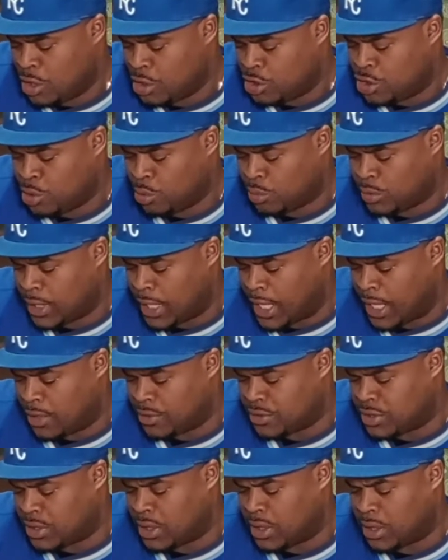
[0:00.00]

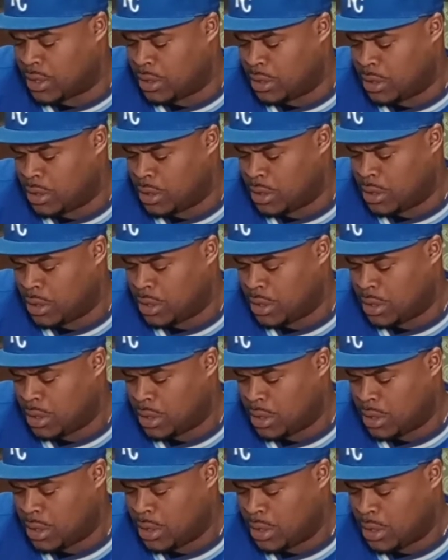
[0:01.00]

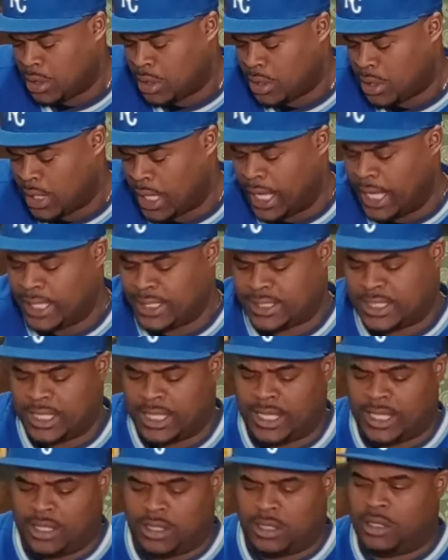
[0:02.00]

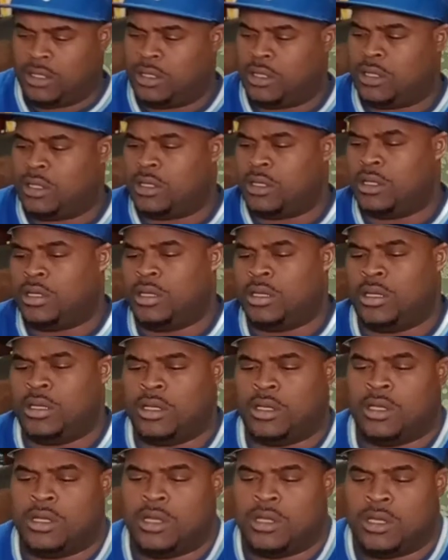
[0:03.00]
2018.
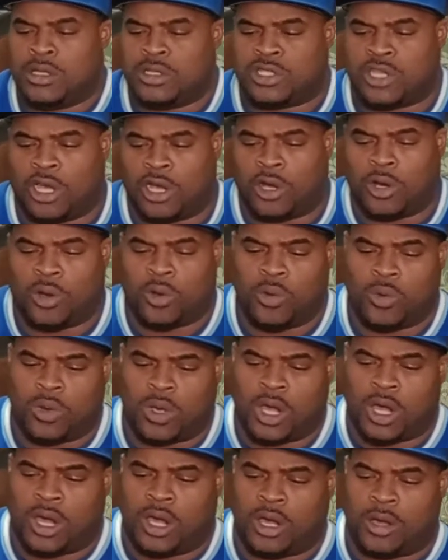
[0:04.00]
So
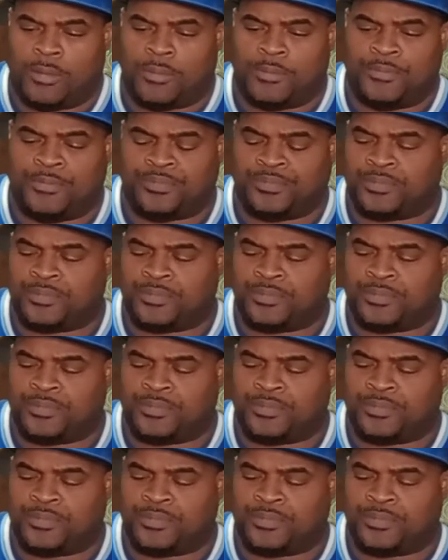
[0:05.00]
I'm